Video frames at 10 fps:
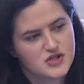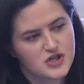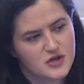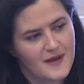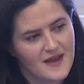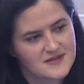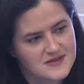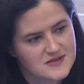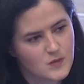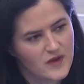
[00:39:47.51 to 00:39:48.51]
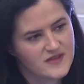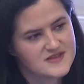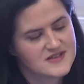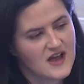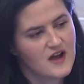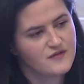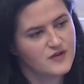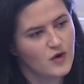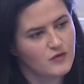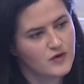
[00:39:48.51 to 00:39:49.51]
term ends when the staff are
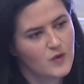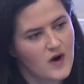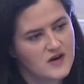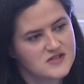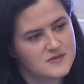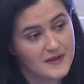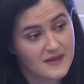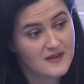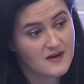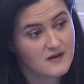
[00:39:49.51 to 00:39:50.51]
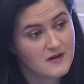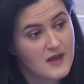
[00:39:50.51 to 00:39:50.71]
not required to be there?